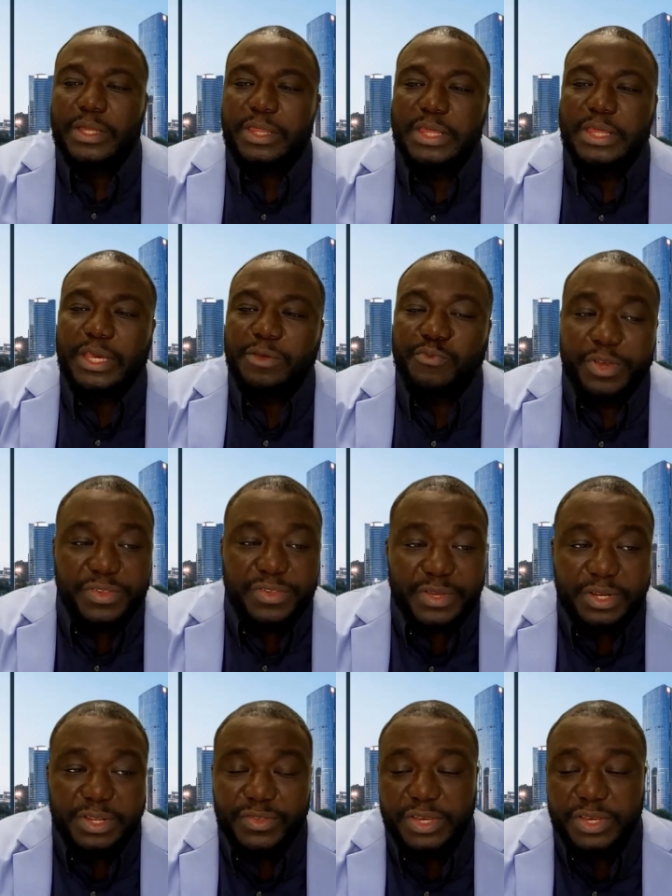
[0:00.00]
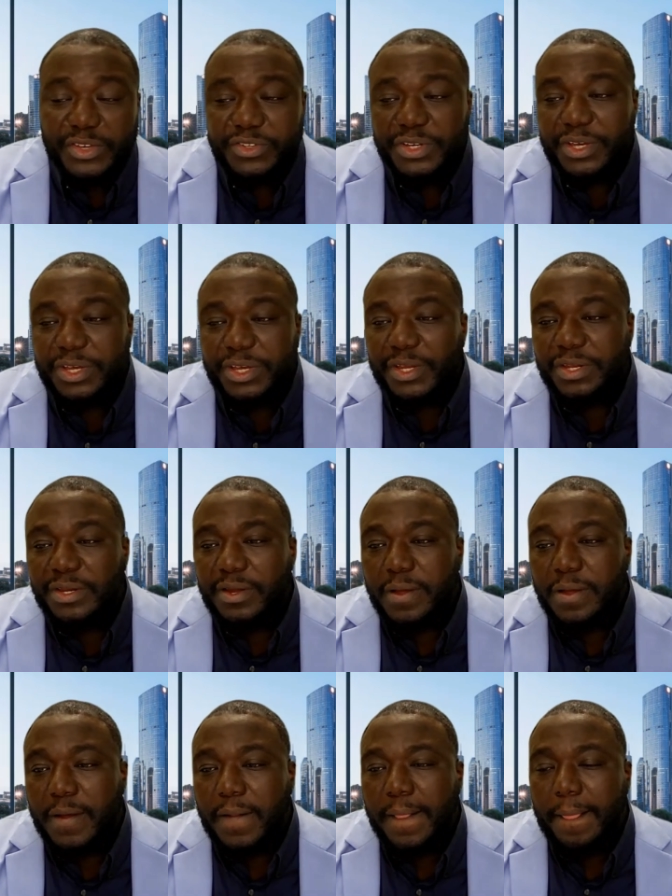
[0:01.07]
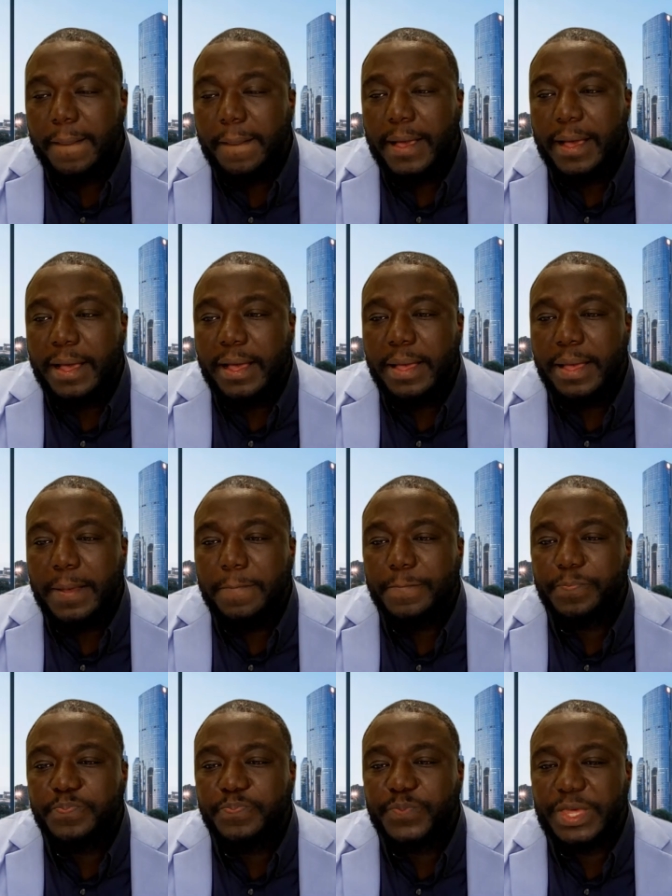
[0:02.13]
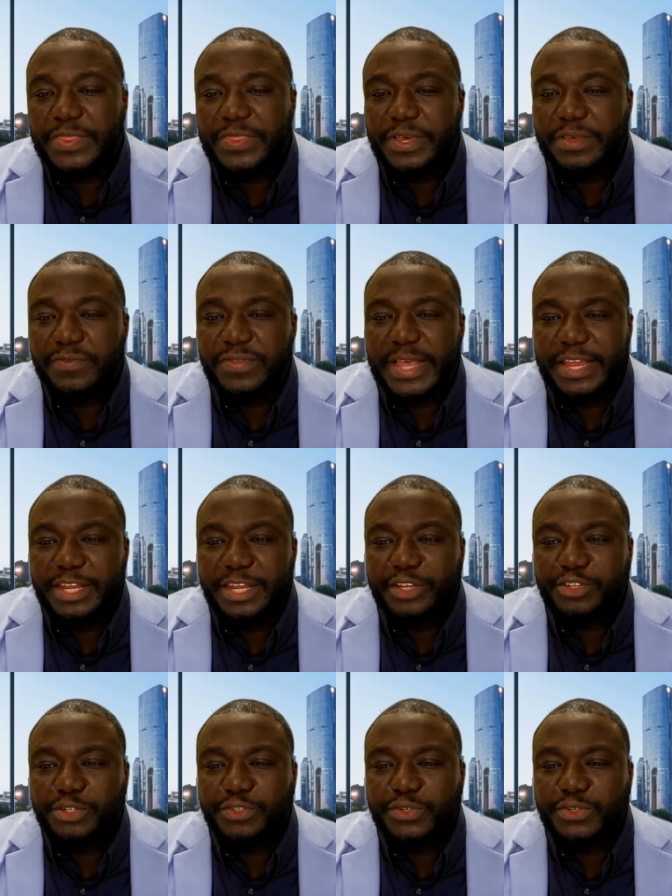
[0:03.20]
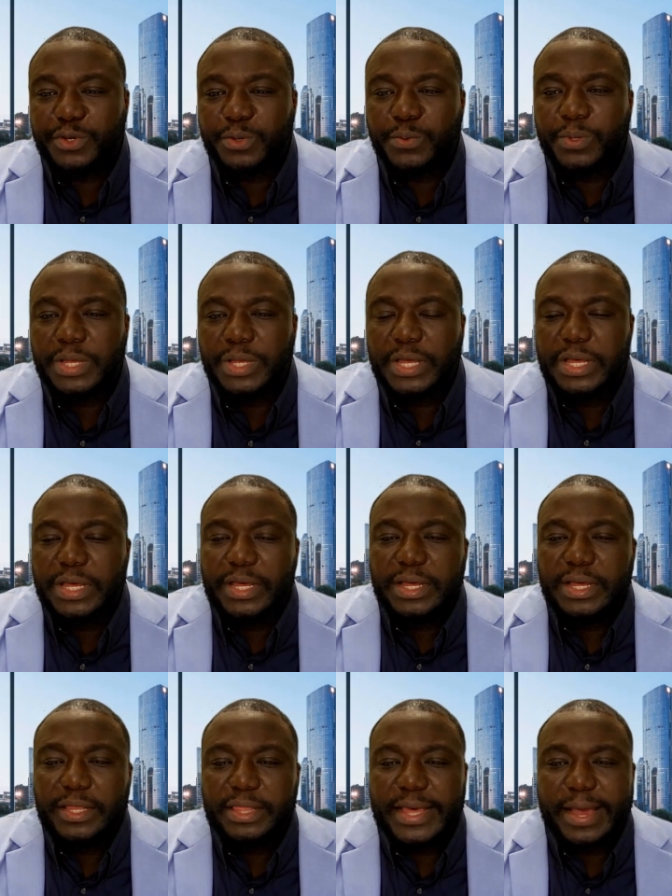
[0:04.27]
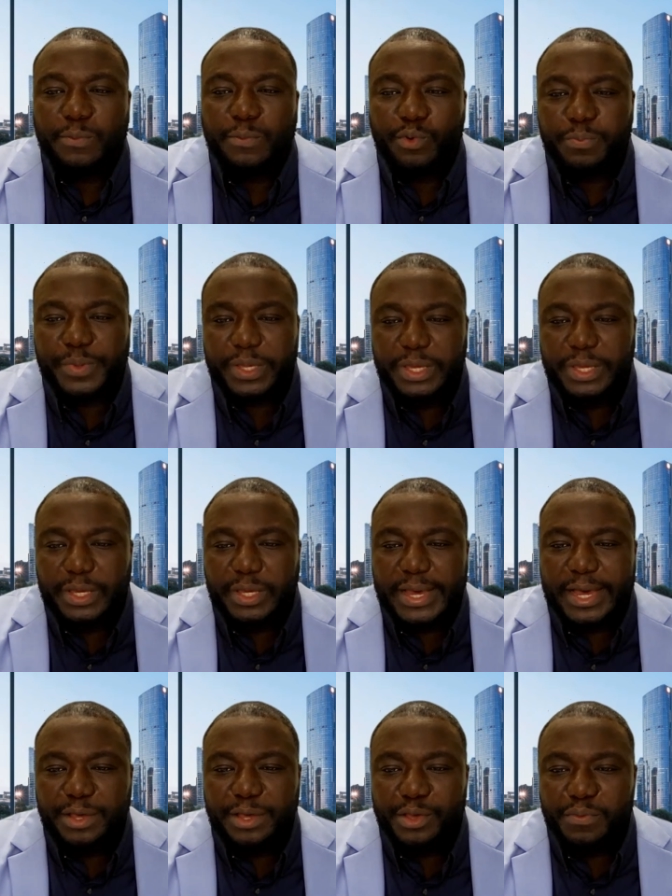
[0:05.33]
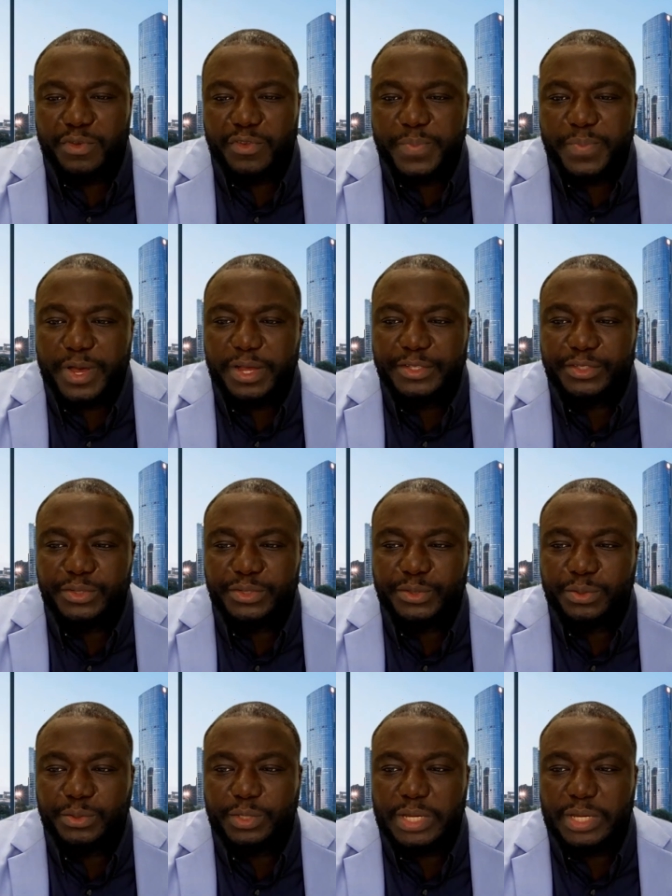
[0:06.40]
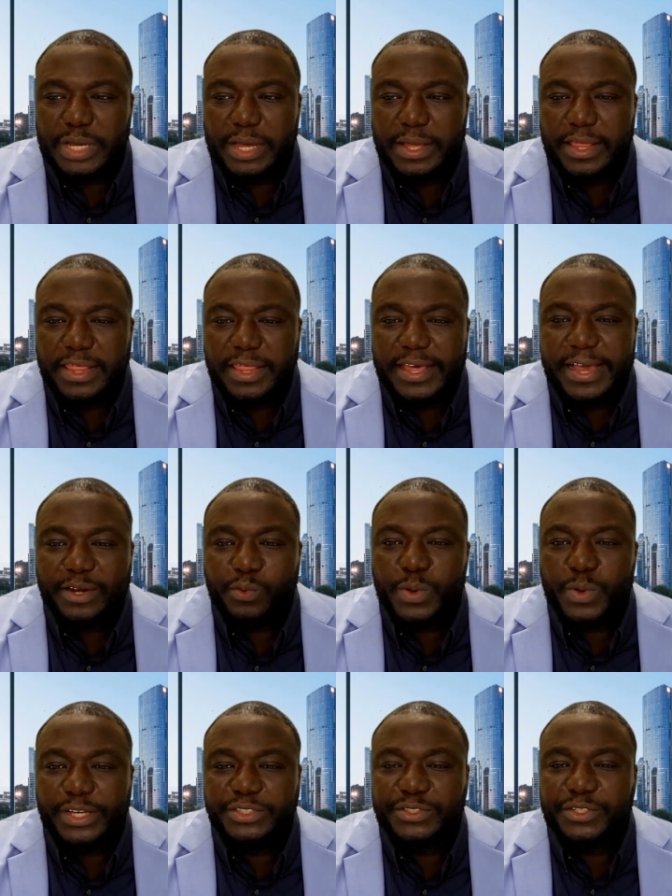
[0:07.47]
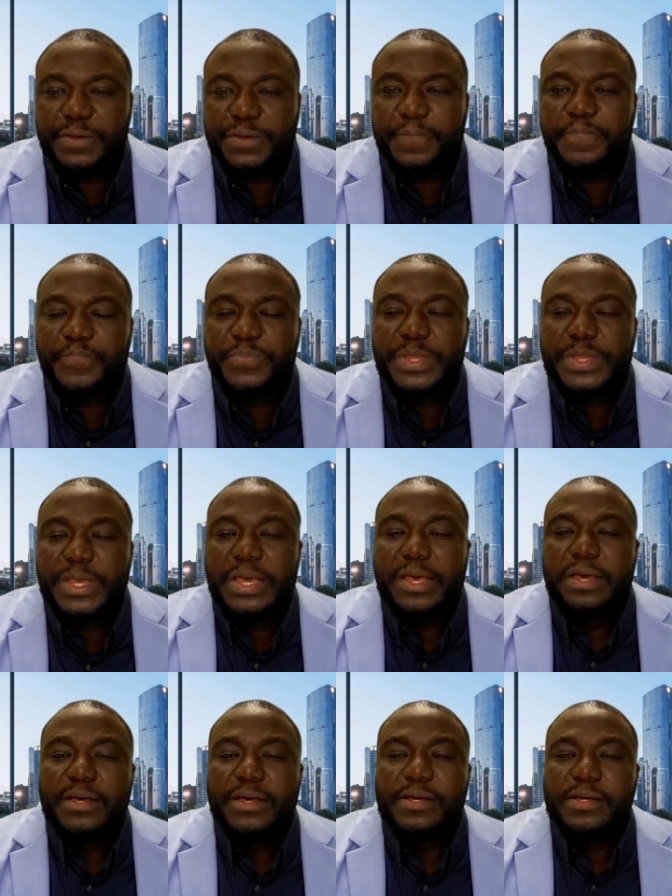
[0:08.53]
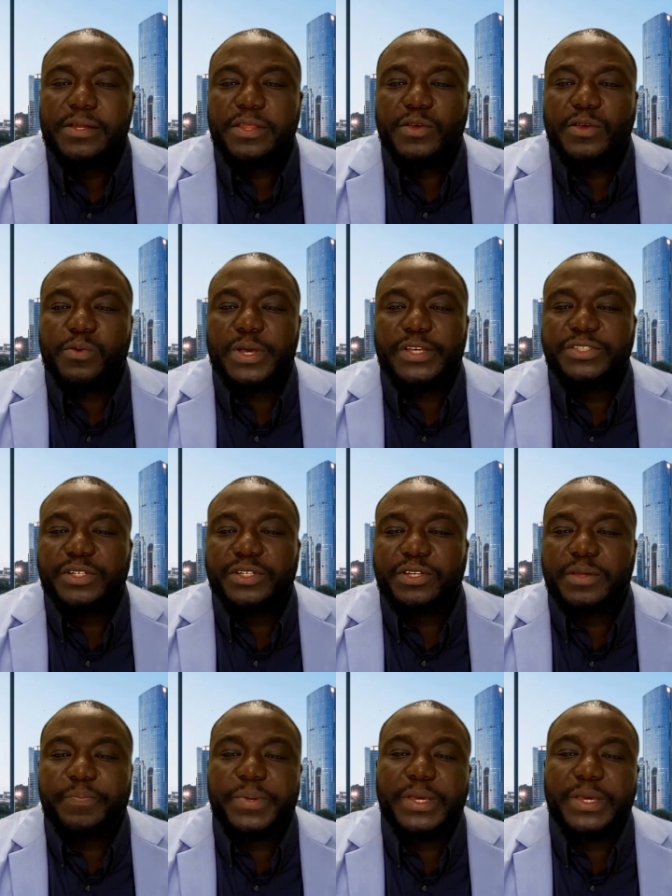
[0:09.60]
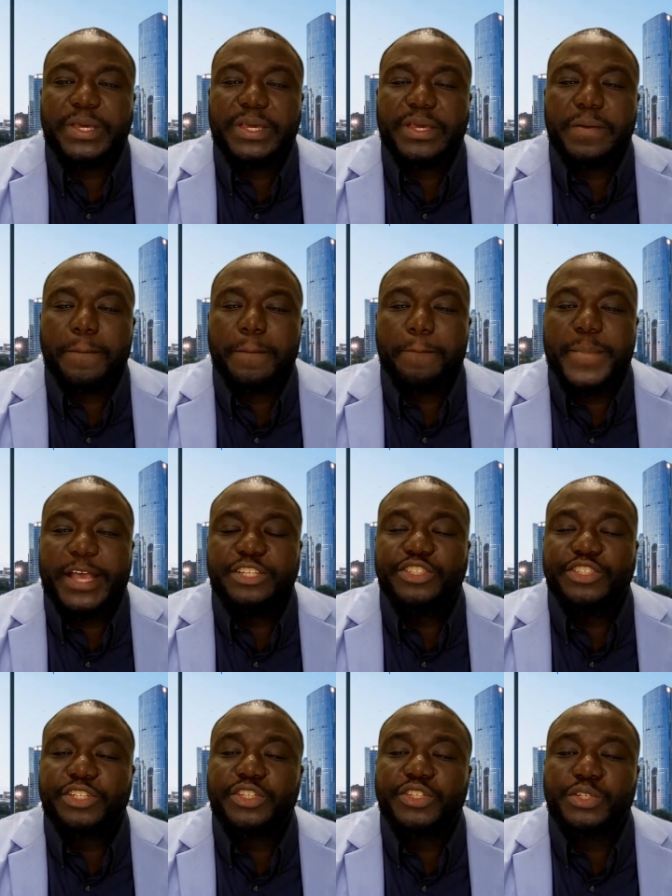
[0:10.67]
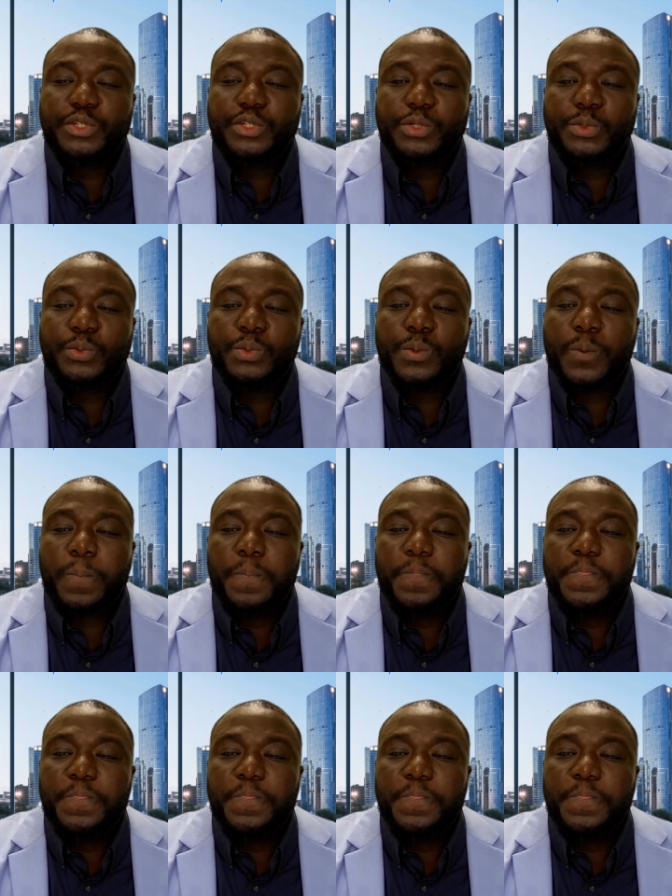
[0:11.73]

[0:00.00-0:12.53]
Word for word: the risk of decision, um, and things of that nature. So uh, that will be how you respond to uh, that question. Another question could be mention two